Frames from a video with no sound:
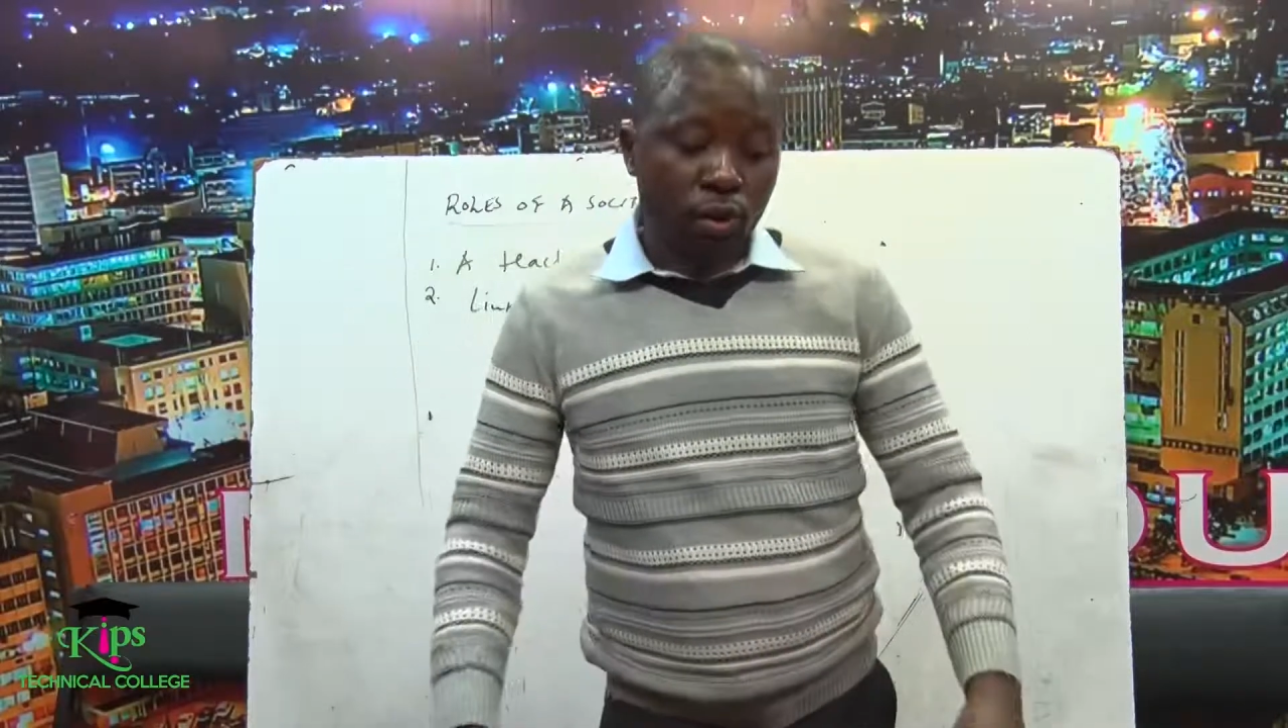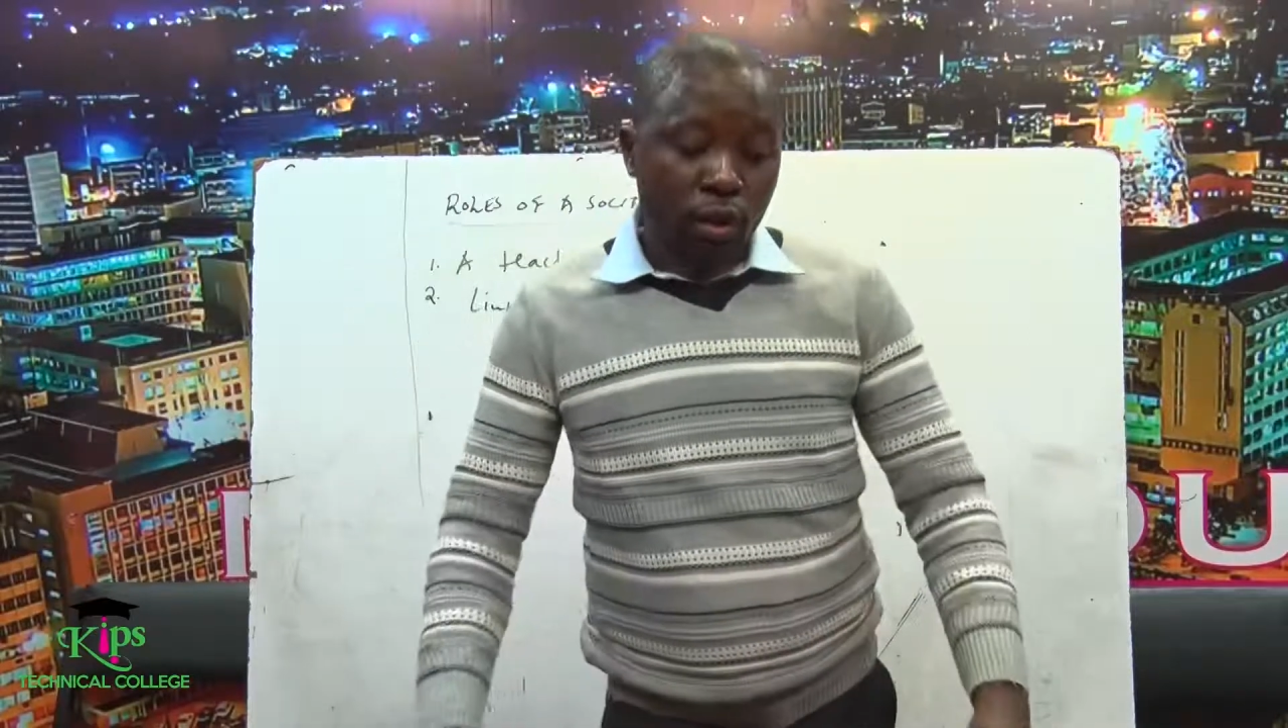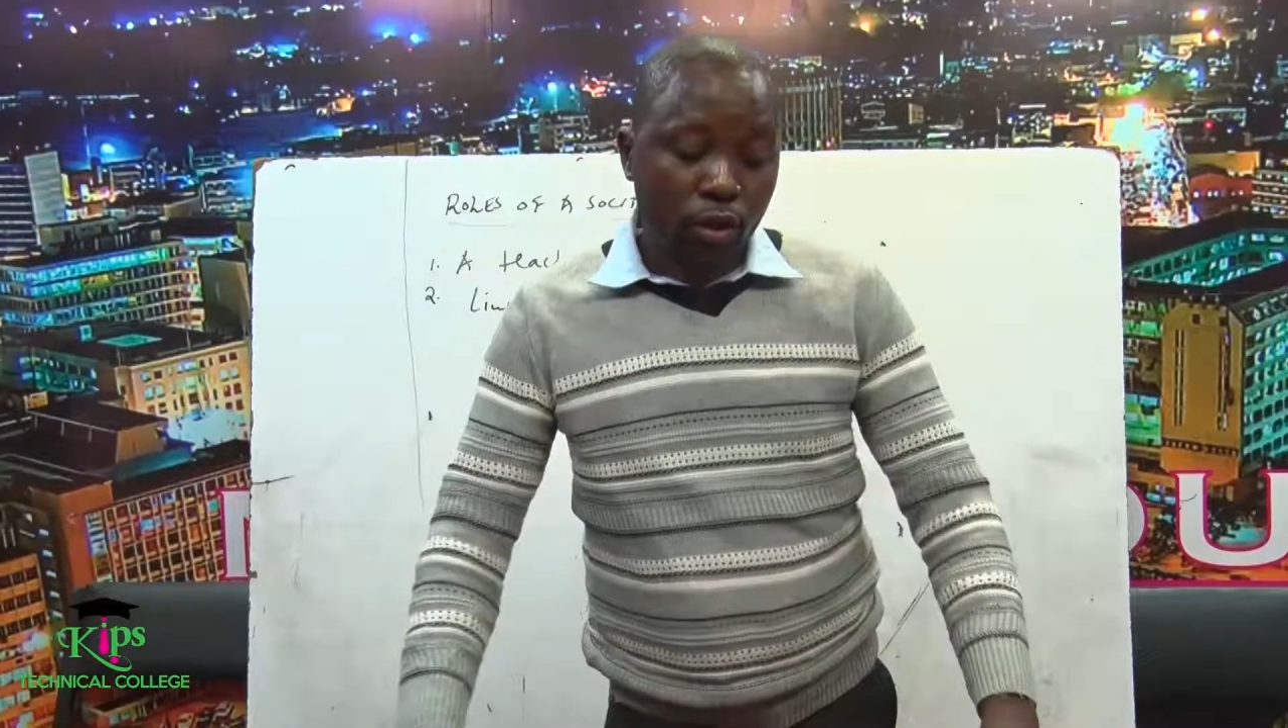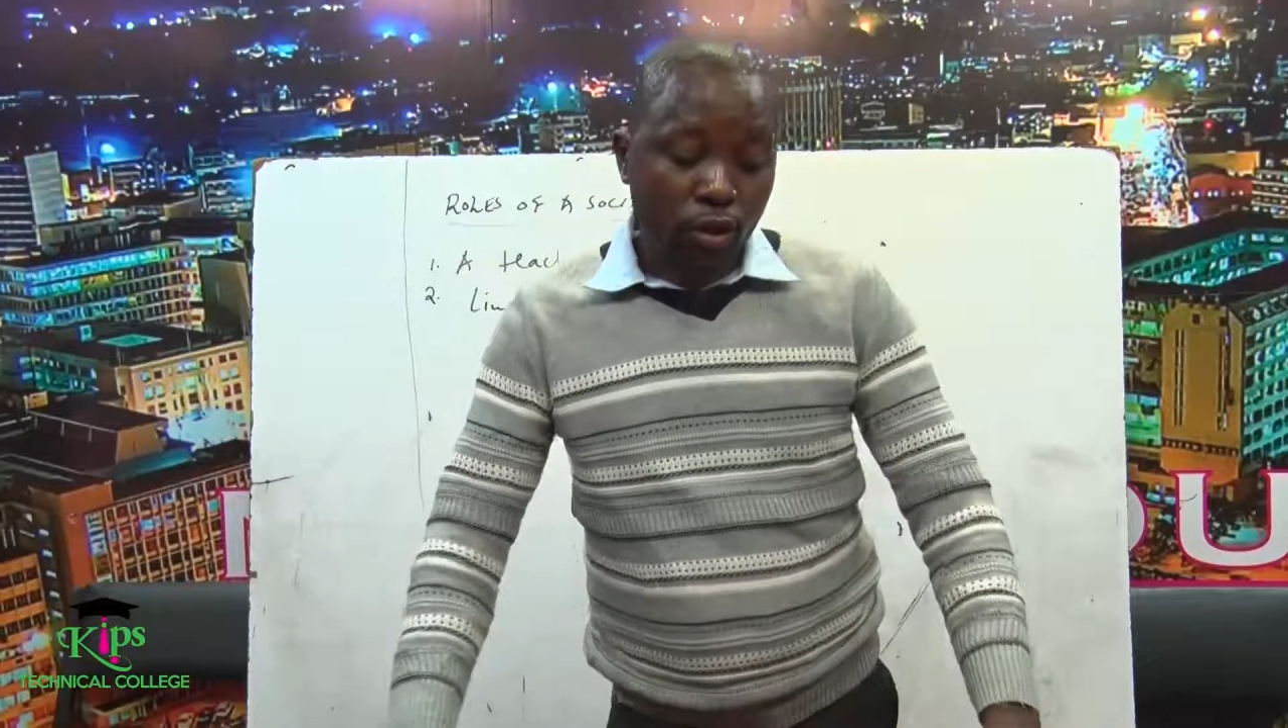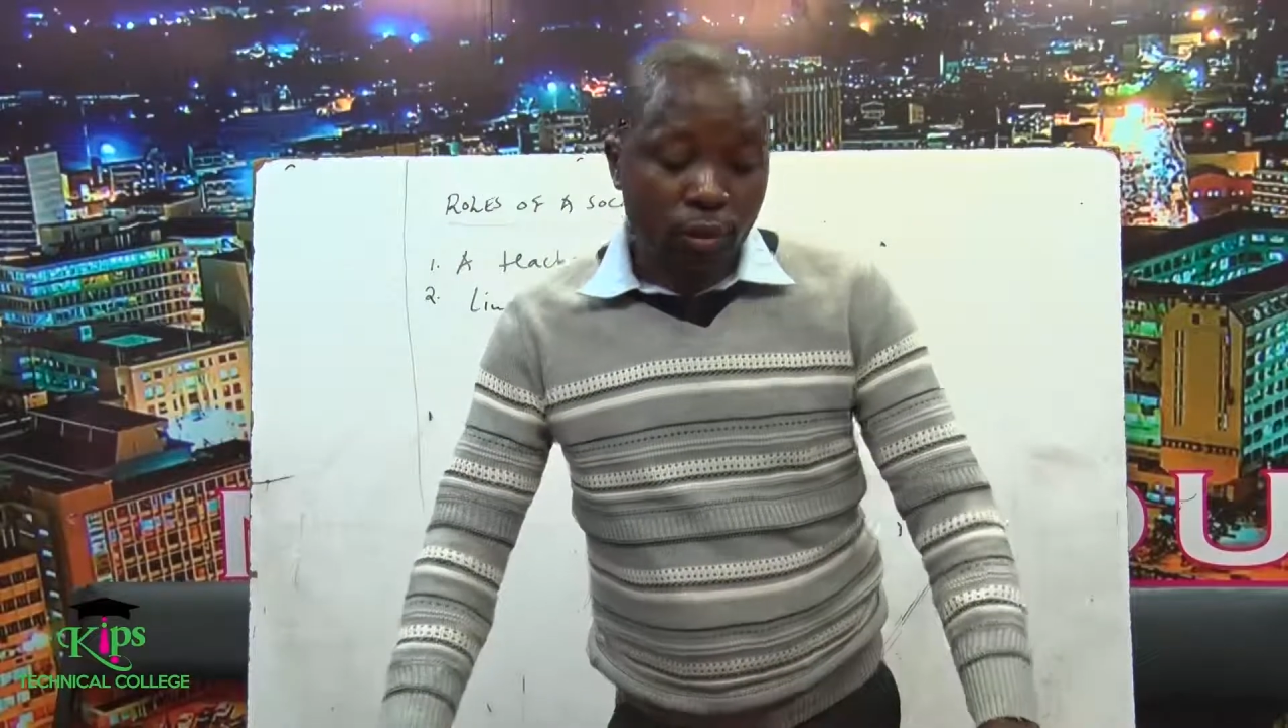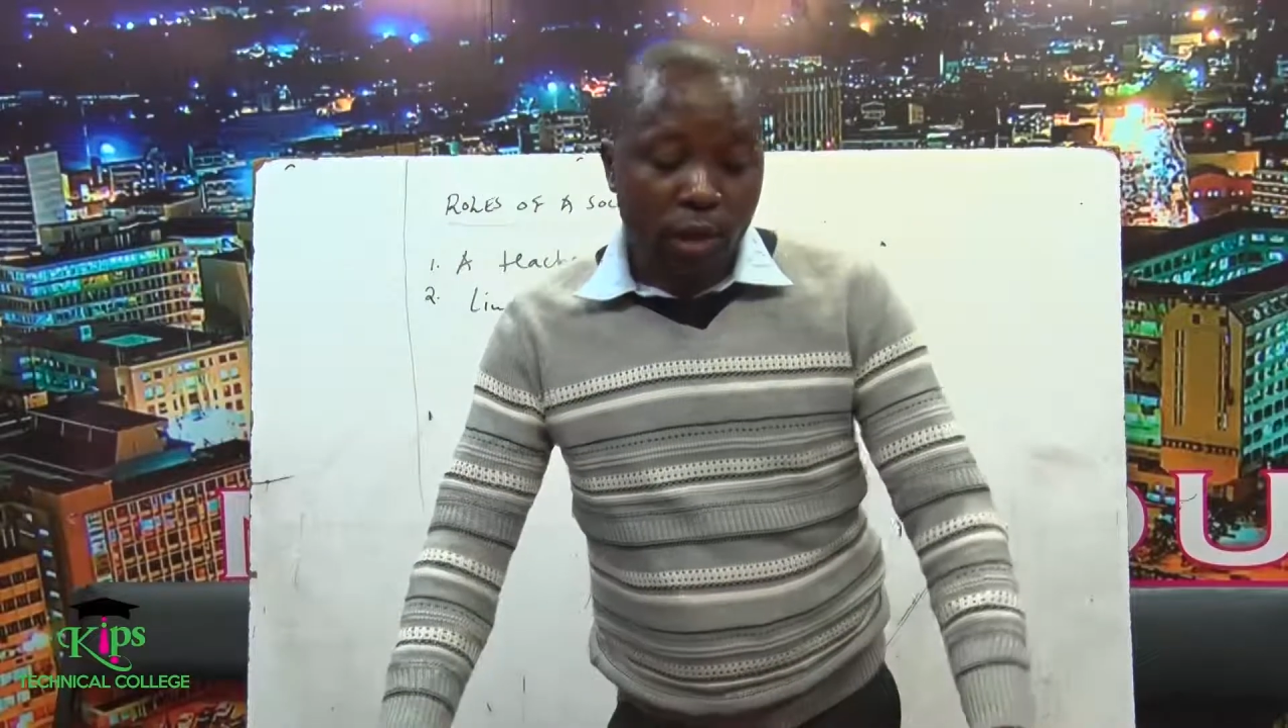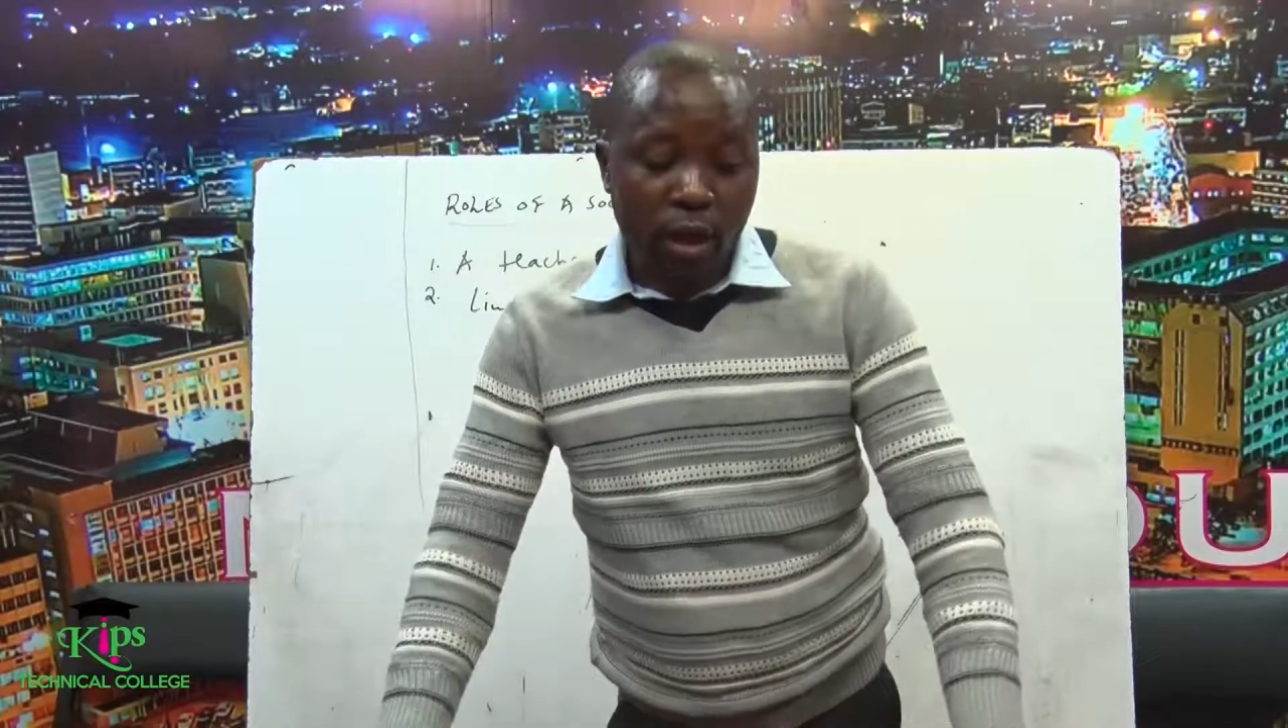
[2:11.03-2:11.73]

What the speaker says: need to bring